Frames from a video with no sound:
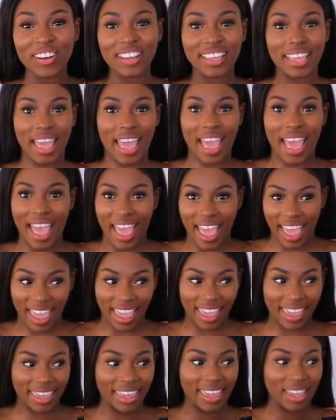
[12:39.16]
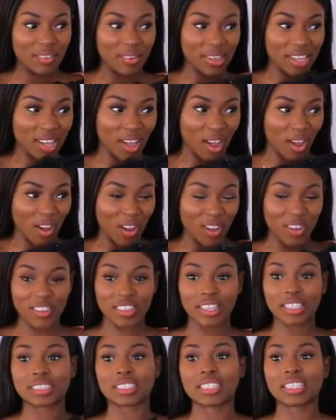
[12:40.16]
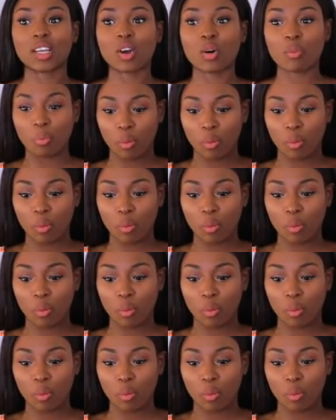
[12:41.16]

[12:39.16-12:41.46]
okay, here we go. This is a little